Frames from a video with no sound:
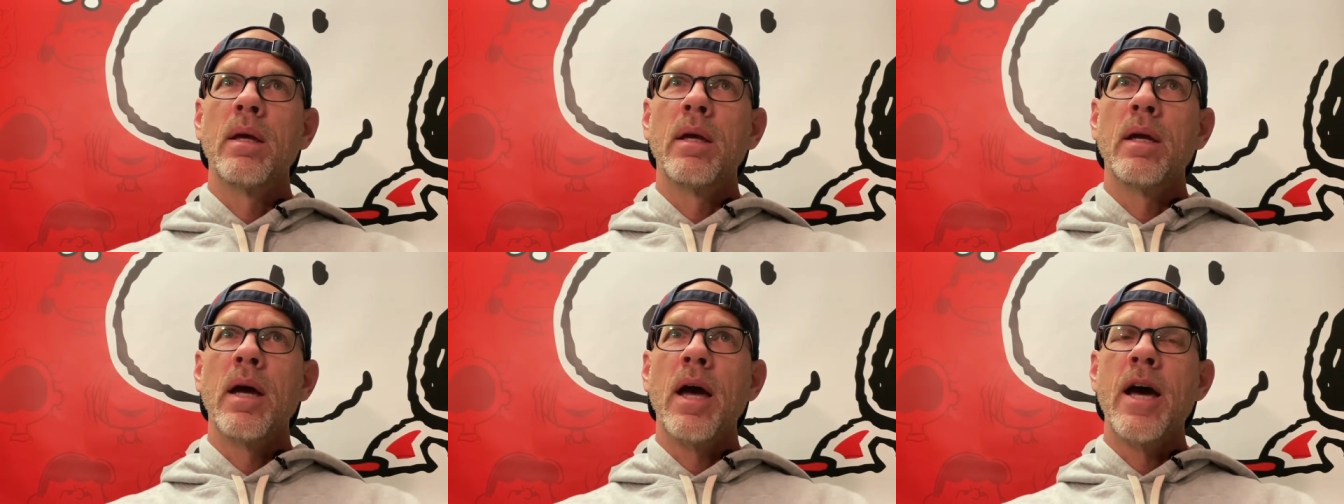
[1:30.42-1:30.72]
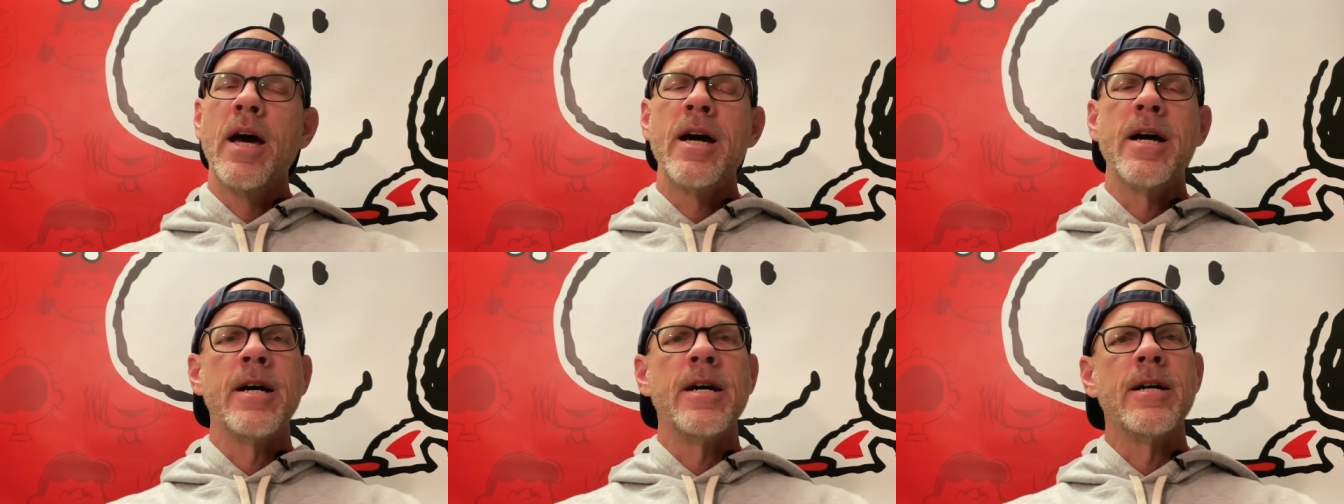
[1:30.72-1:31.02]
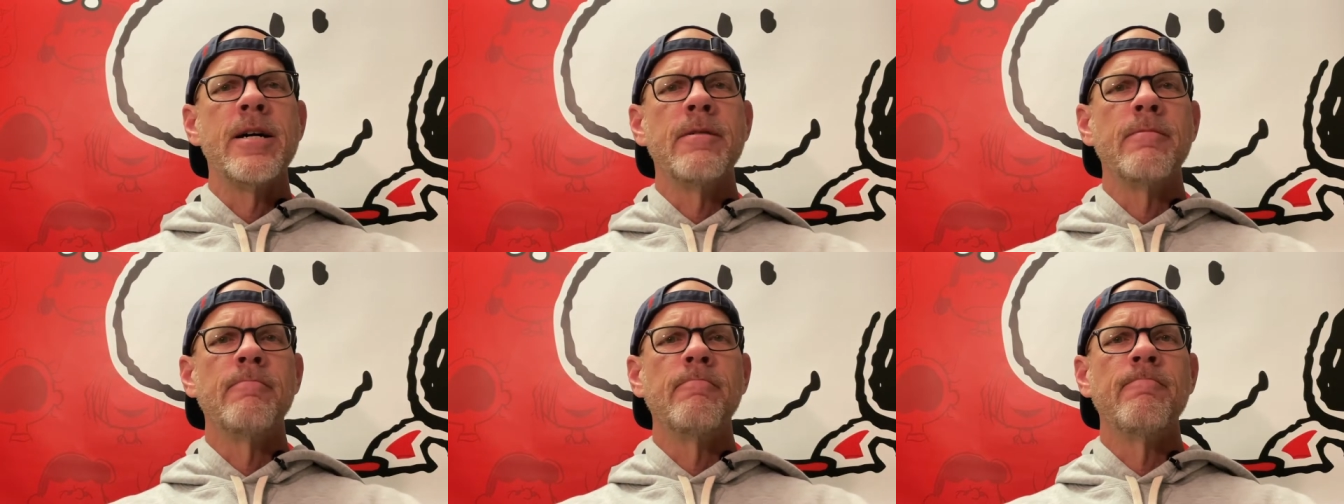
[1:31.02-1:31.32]

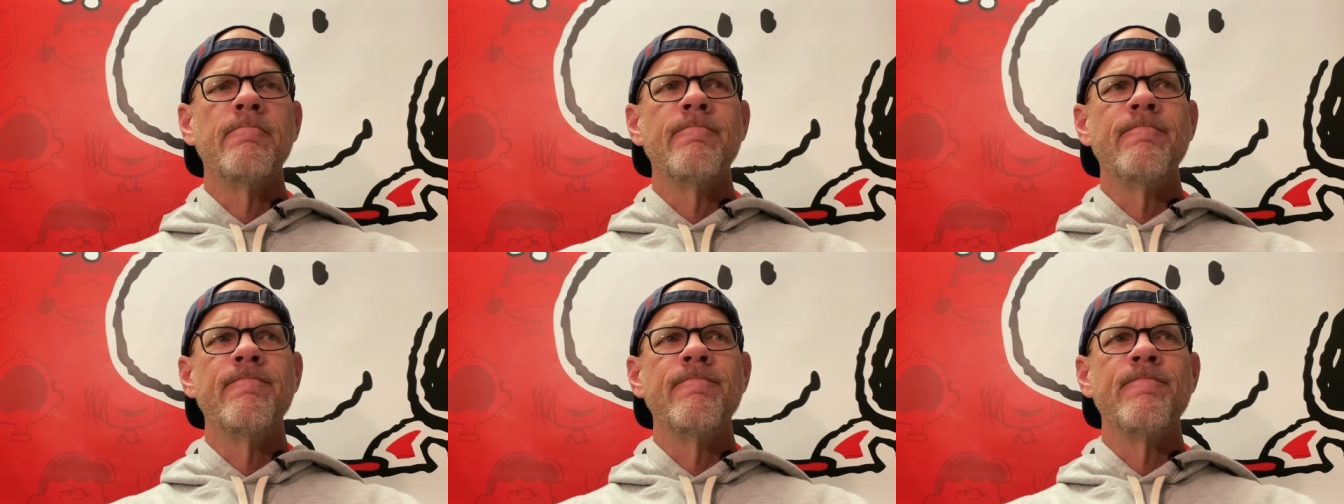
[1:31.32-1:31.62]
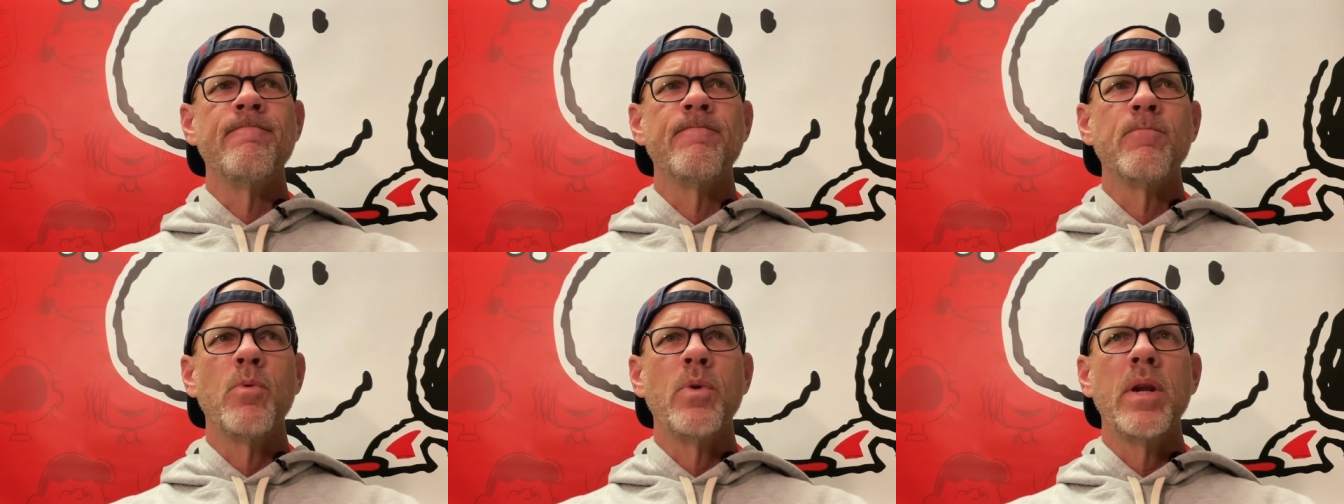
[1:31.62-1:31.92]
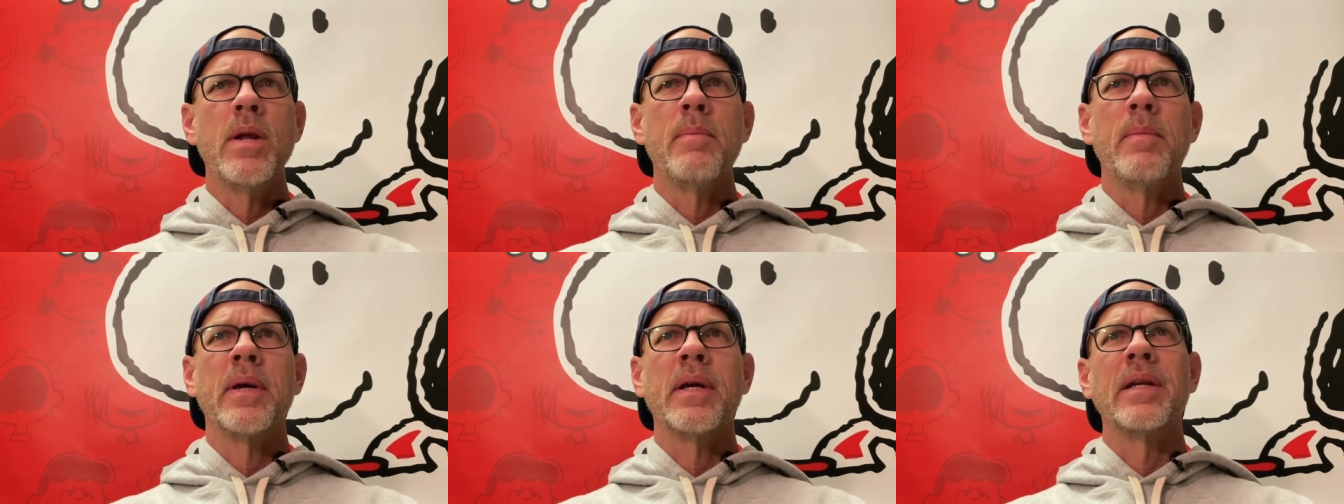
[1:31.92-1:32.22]
um, what
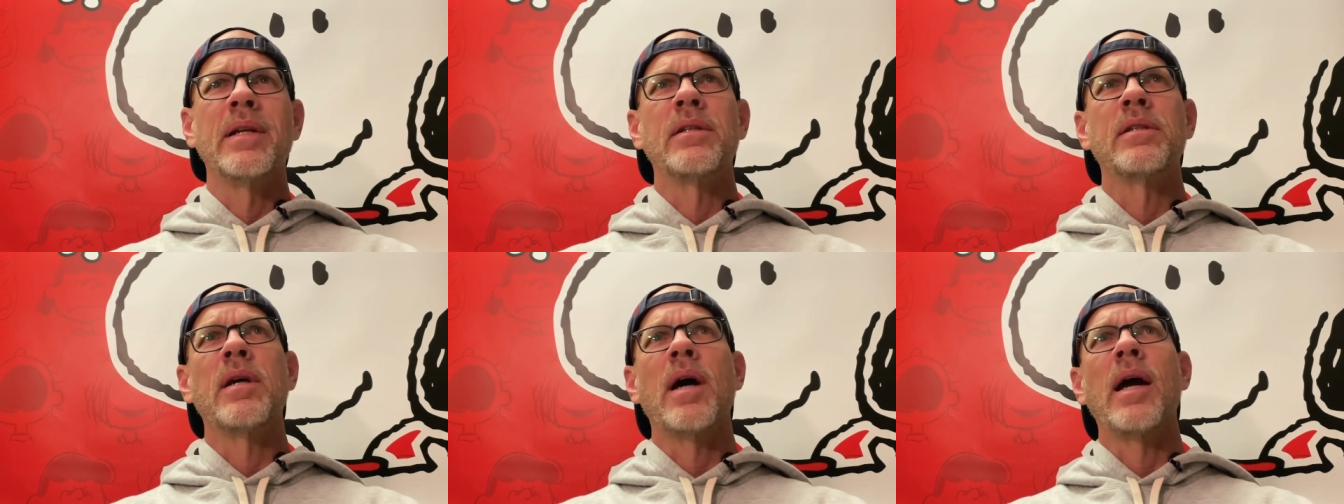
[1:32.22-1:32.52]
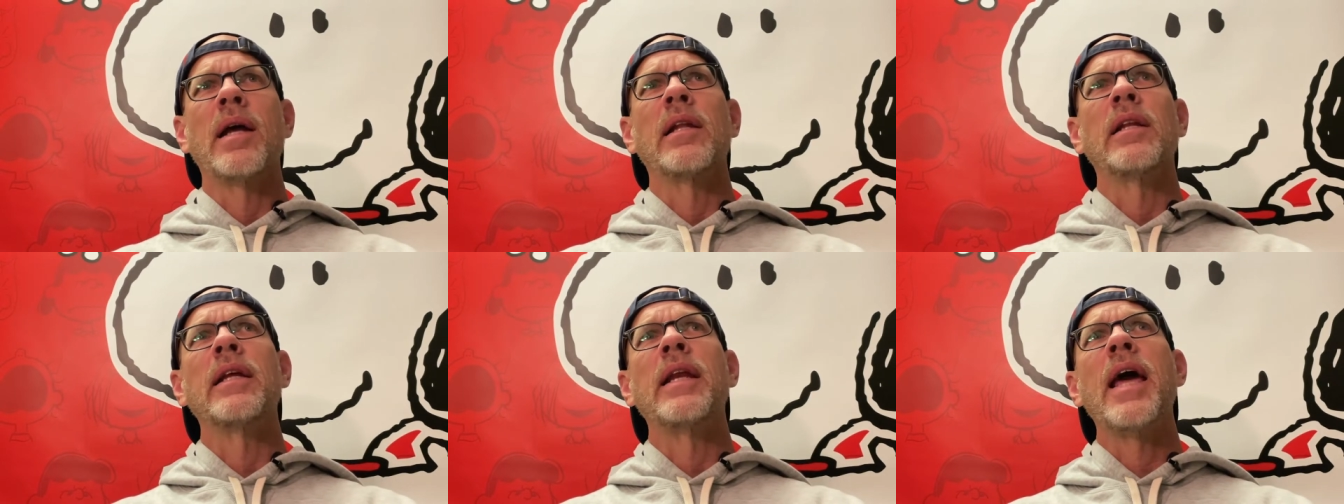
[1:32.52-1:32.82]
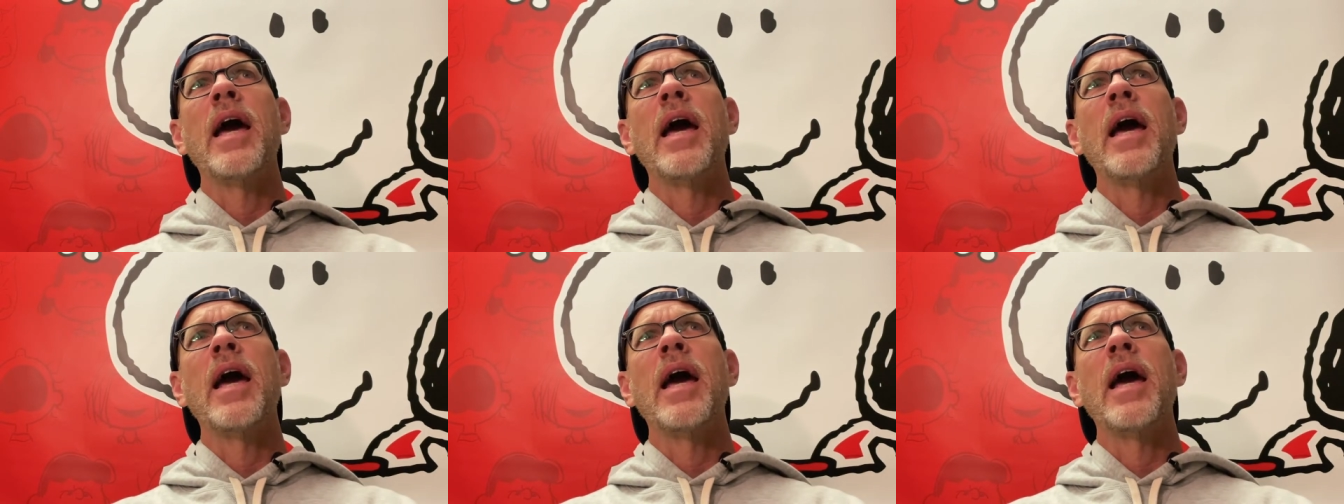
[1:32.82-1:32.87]
am I going to title it?